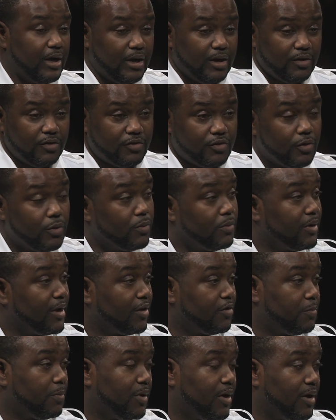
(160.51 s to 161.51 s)
student
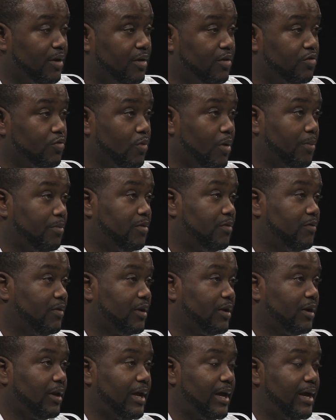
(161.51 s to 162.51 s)
that's being disruptive in
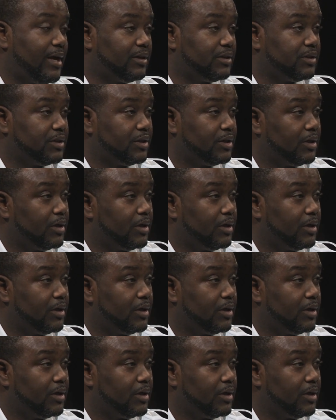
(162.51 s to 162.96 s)
class,